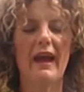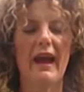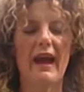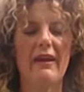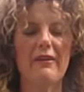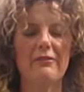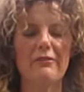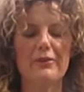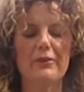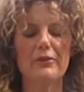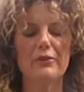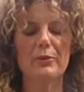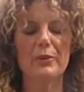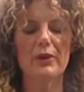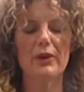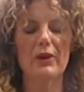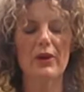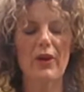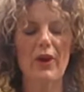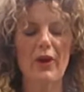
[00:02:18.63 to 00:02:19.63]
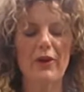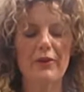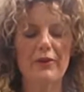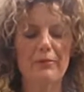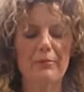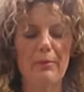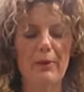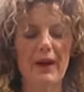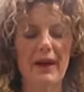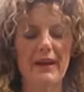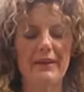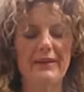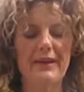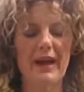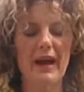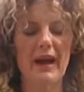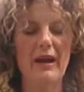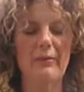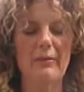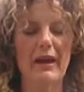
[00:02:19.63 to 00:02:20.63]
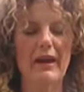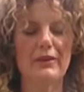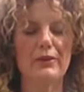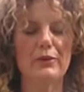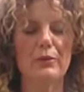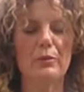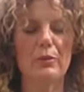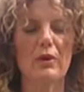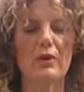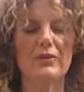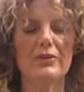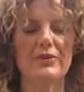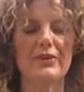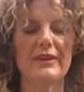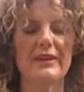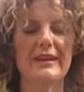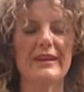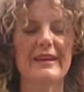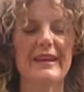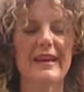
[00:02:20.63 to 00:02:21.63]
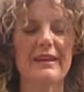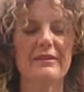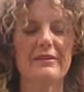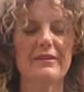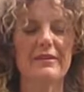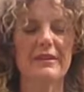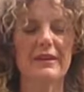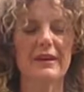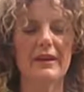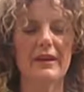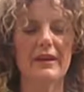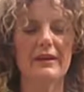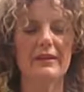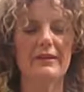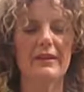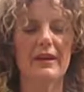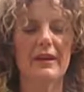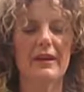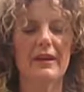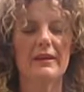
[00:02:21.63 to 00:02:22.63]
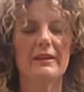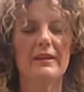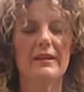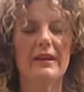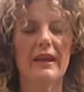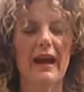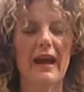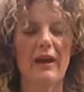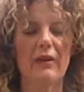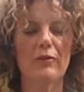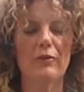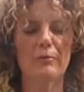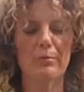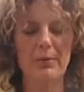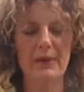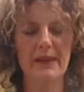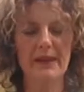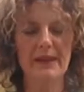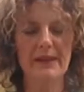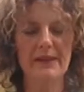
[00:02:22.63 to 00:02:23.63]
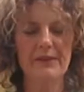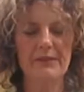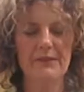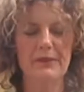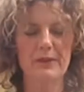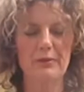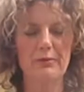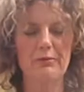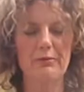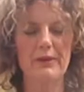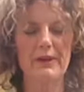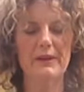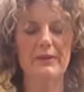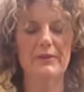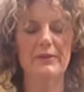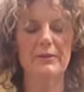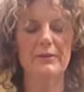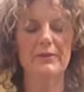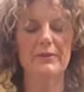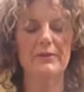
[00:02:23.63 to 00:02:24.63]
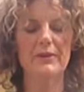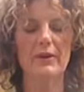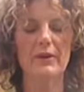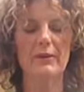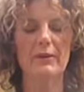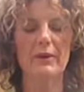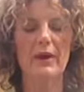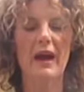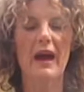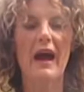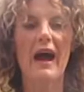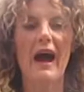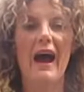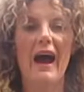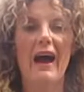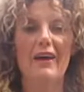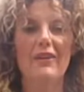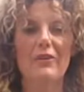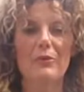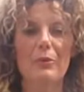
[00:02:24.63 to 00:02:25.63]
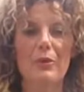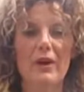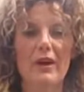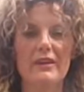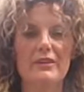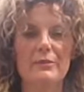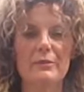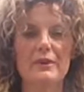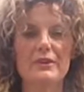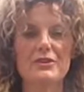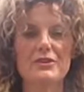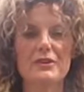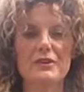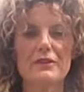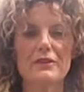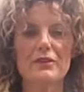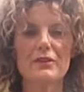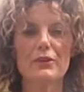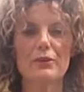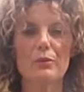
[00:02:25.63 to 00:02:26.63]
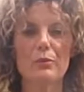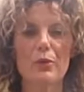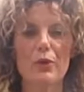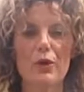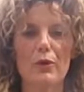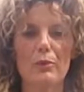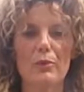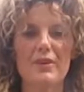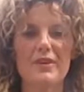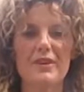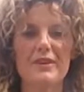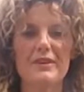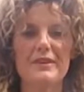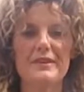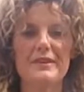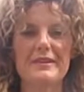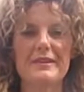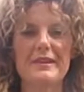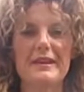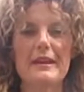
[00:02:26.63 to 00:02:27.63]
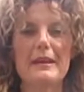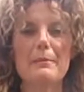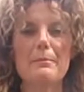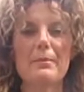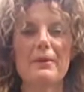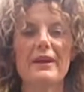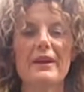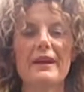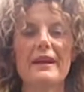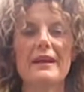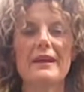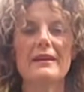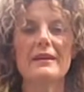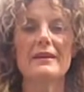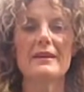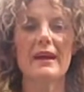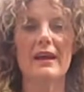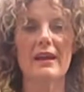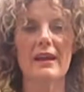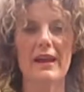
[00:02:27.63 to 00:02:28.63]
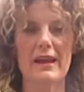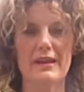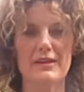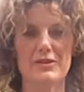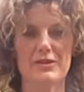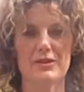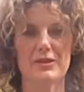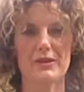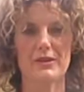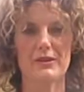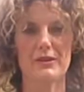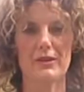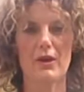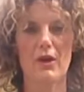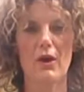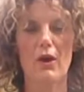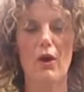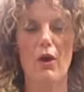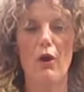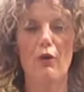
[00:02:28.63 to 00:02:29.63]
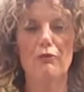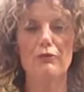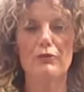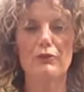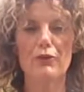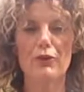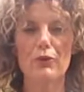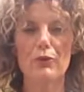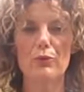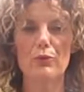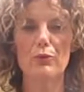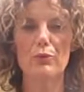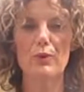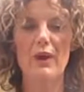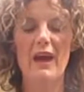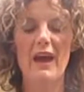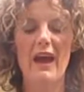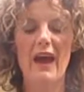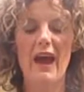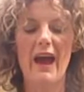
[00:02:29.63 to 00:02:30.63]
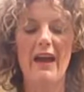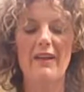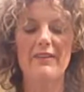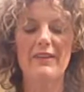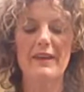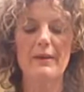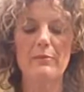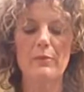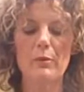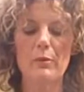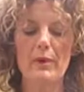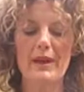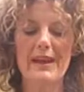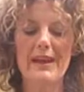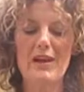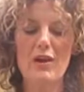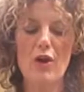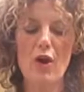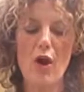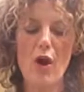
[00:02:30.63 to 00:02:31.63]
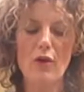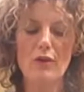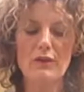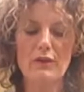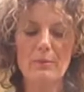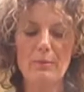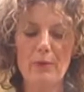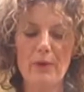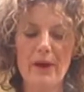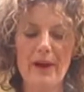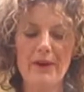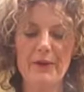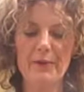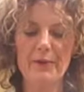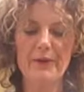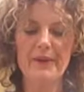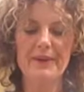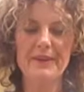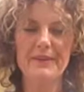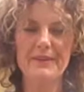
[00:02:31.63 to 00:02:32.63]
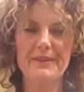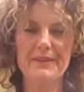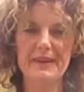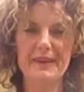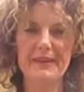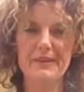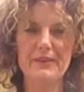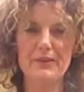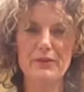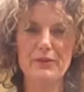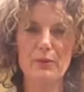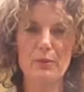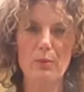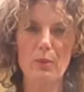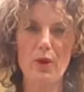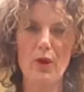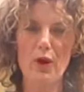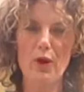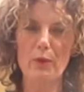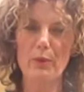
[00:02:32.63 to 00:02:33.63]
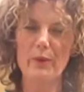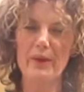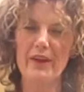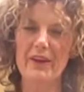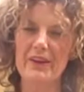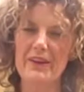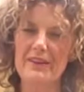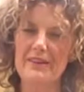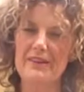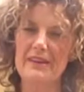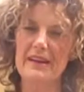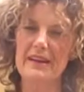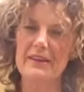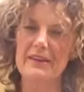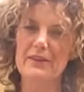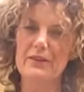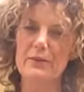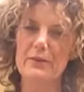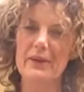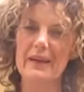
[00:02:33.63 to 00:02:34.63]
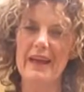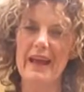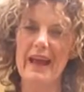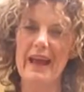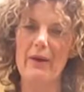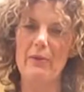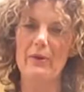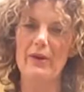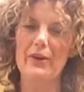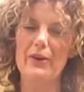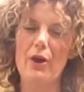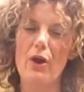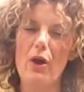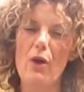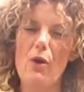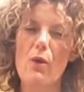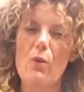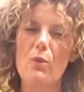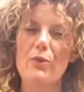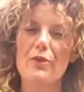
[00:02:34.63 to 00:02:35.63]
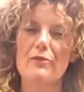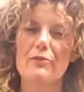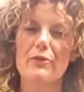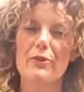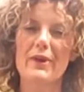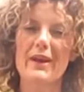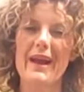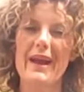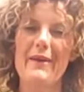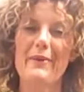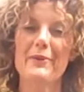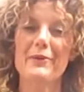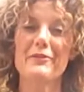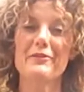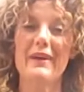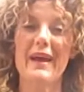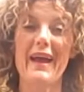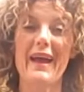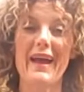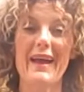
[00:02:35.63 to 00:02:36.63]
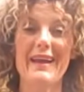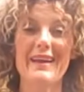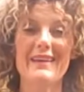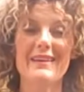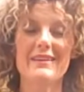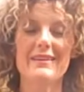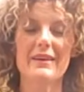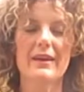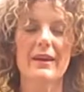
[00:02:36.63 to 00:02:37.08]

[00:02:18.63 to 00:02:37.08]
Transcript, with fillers: If you do a lot of pranayama and you want to lengthen it, the count, please feel free to do so. Otherwise, we're just going to work with a deep inhalation of two. And then when we lock the prana in and send it to work, we're going to send it to a count. We're going to hold it for a count of eight.